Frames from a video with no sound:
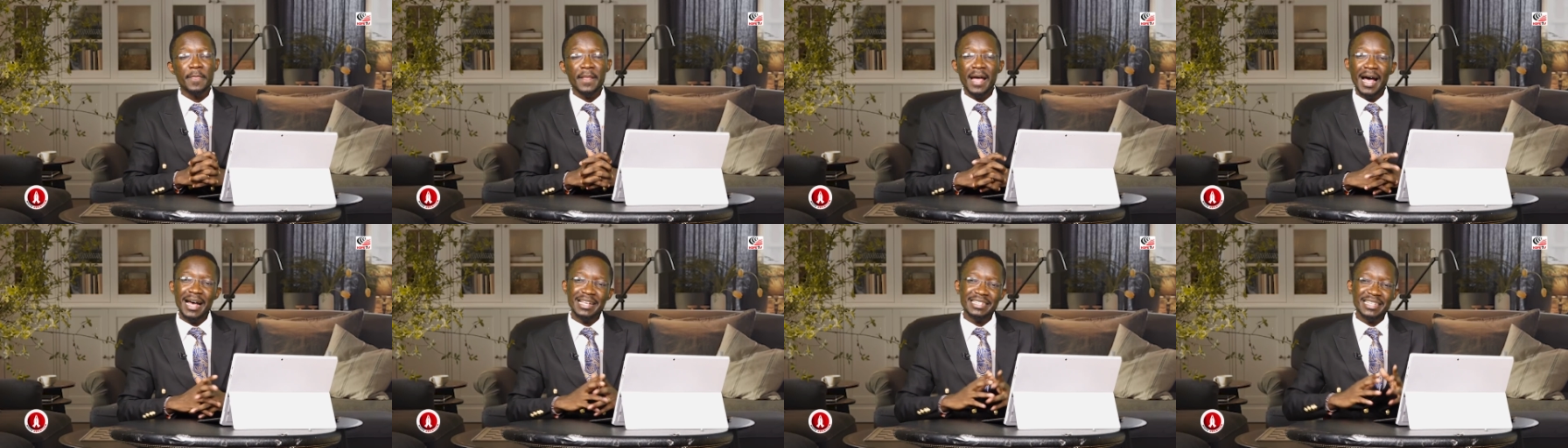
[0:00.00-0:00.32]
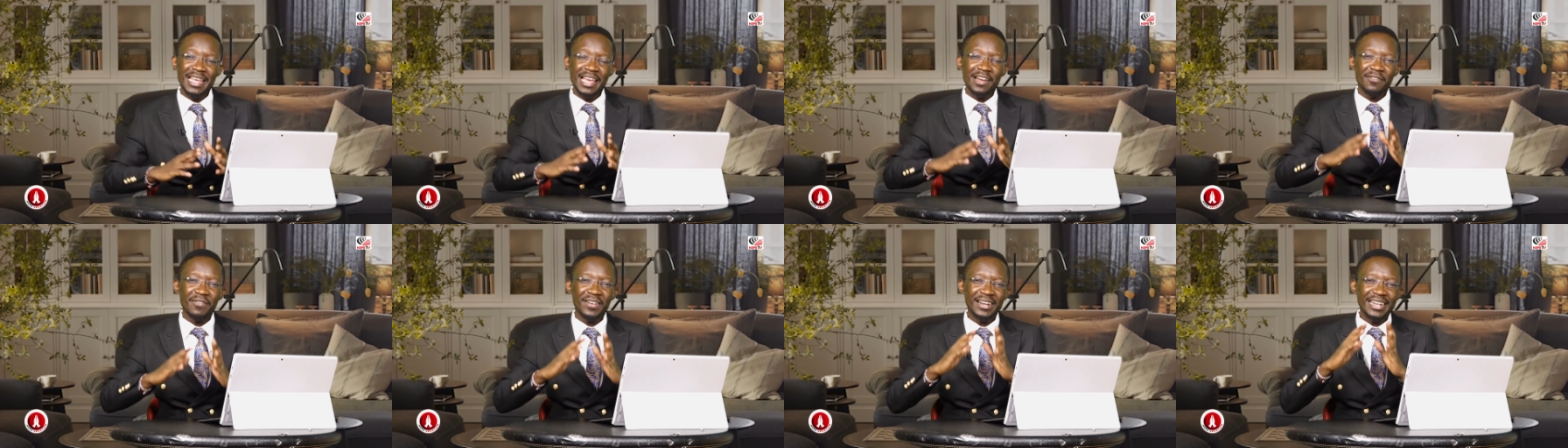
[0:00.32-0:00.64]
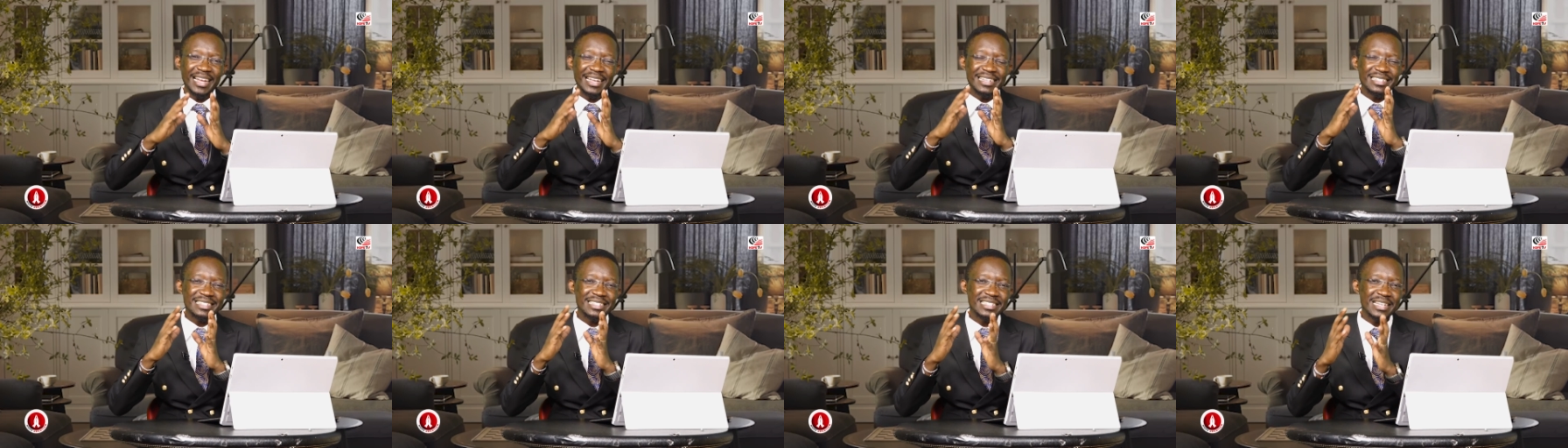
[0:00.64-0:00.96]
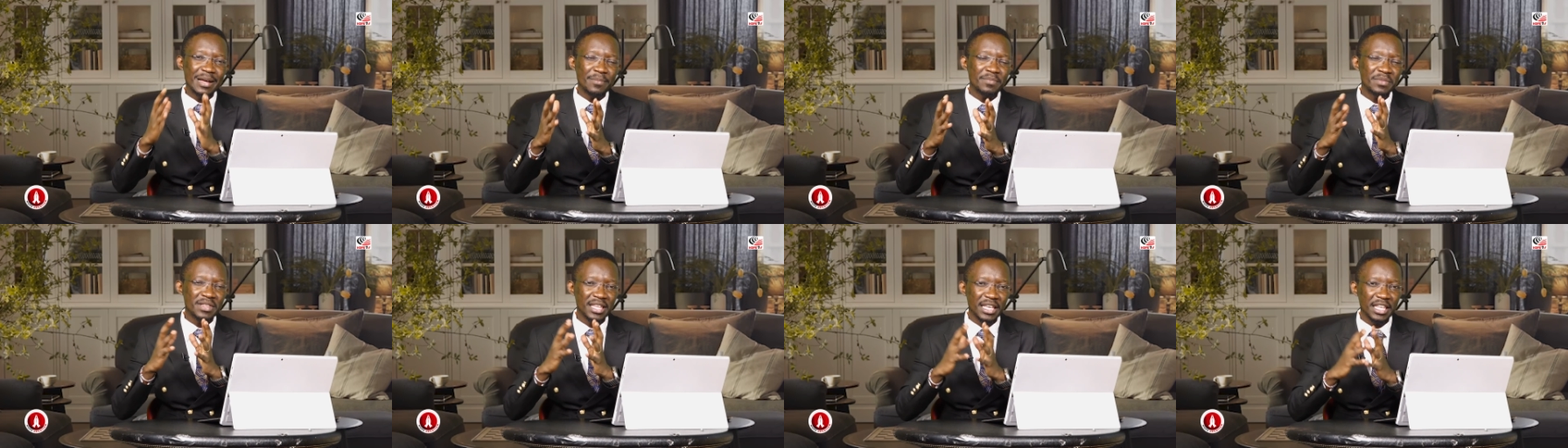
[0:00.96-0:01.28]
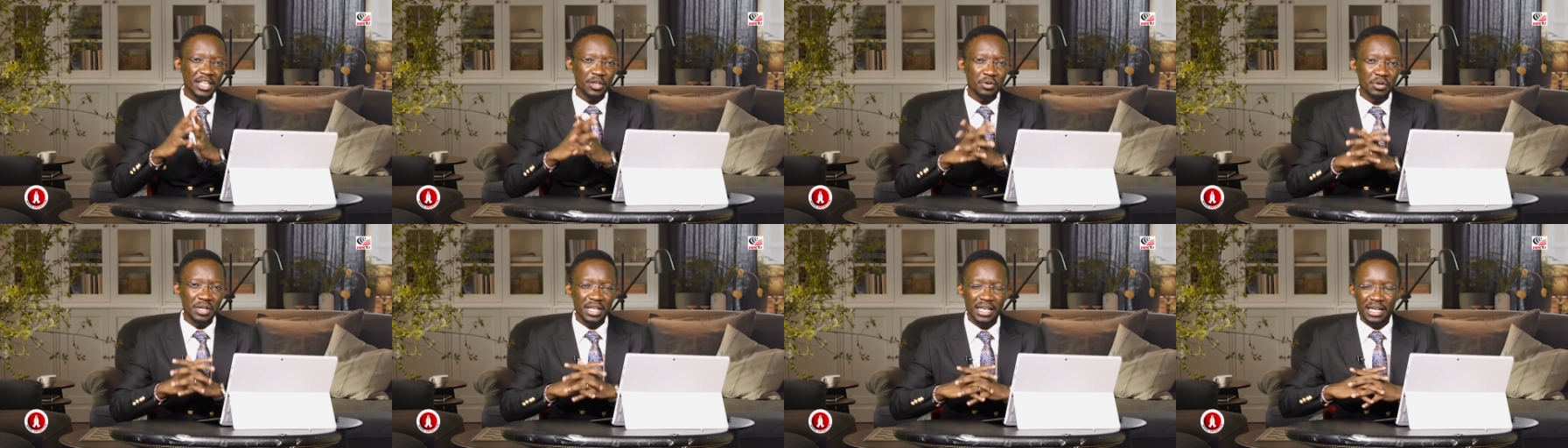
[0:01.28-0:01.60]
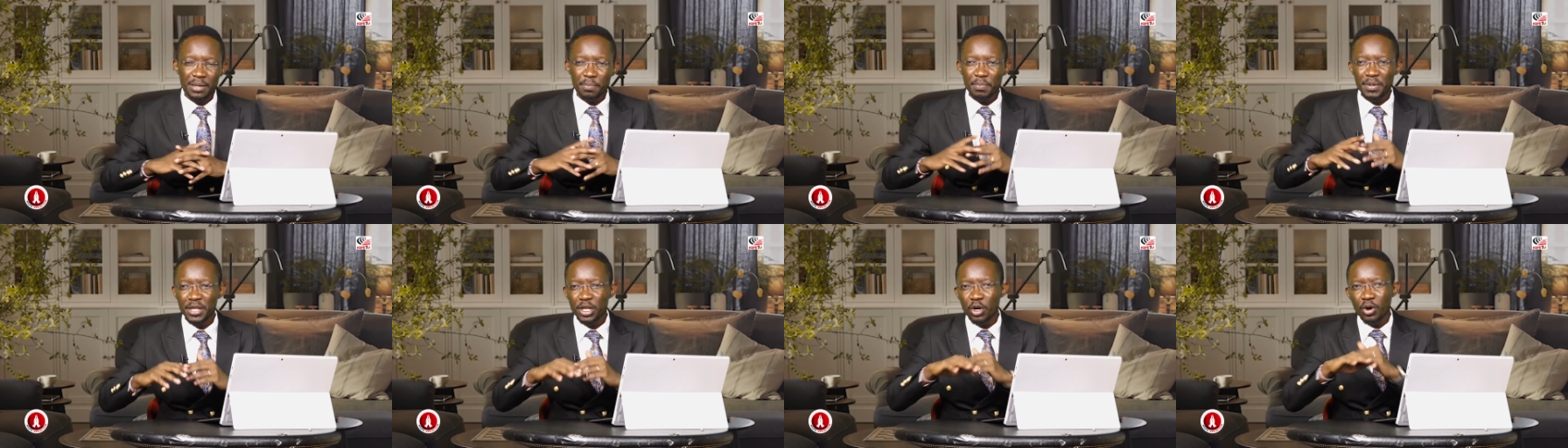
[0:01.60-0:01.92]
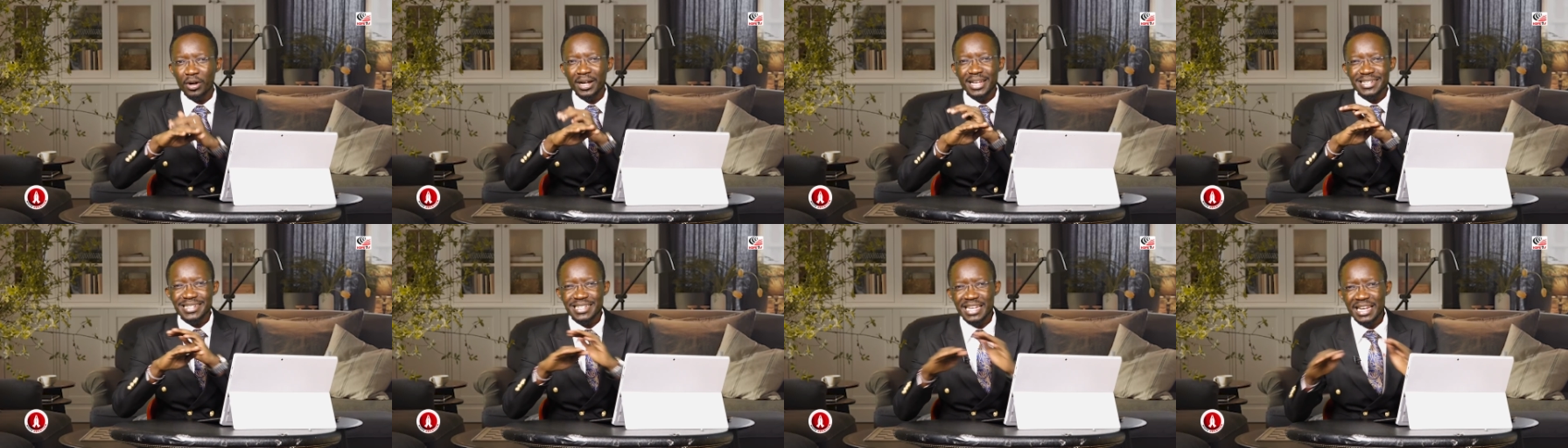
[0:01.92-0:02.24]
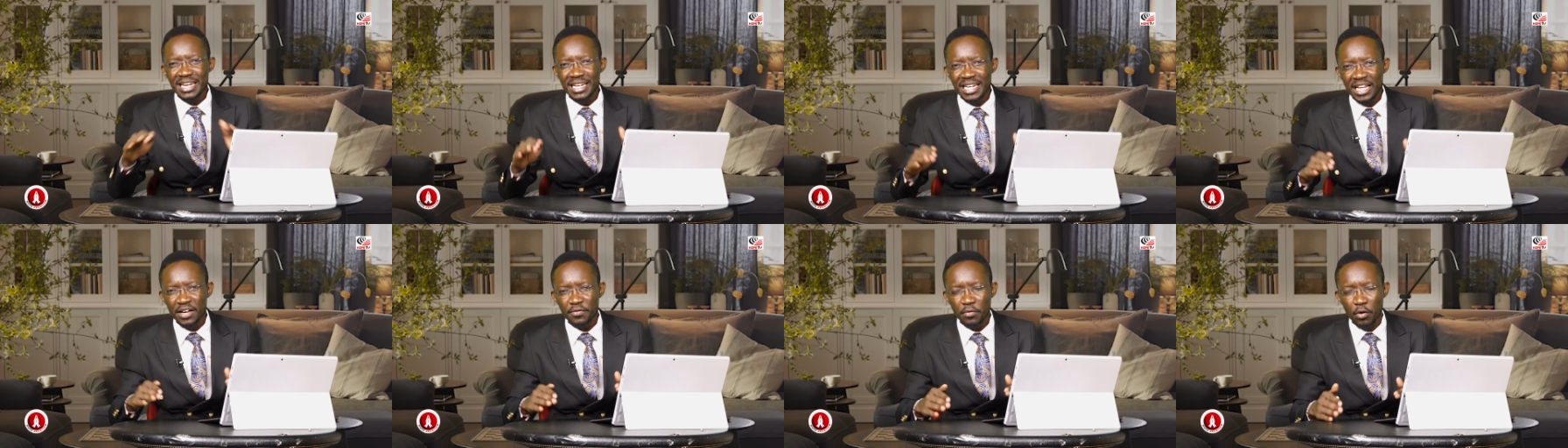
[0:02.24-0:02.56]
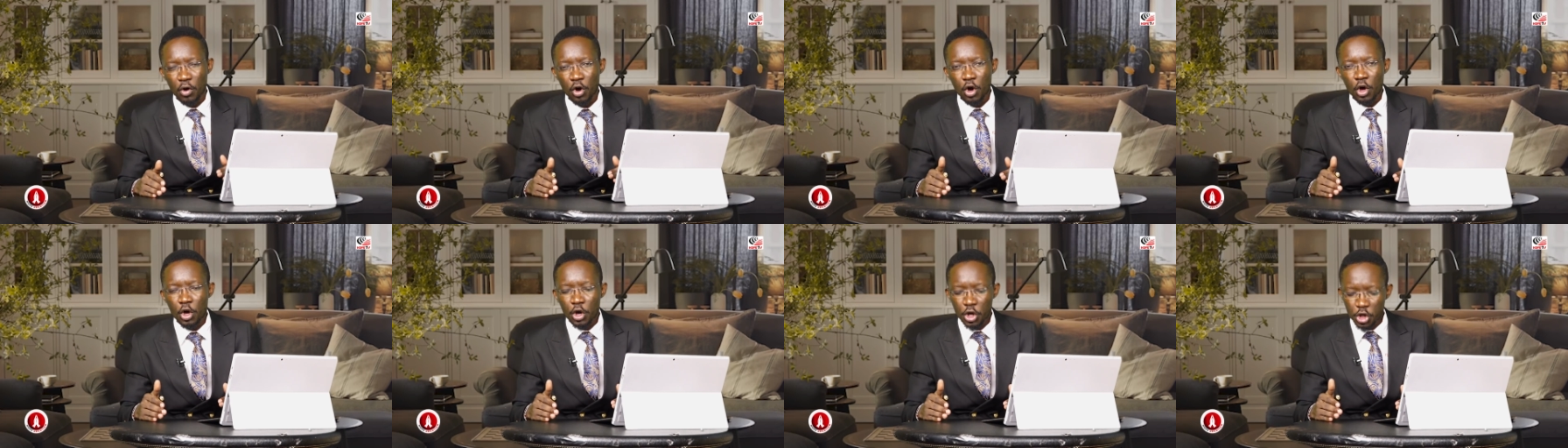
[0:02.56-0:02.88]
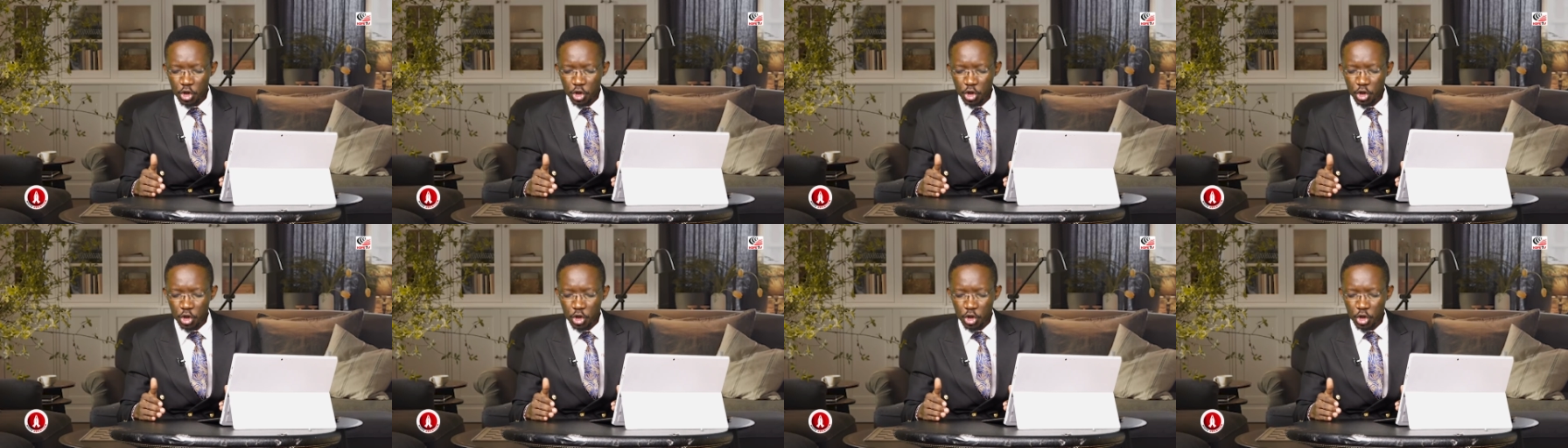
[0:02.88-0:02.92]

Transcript: has ever done something unique beyond a certain level.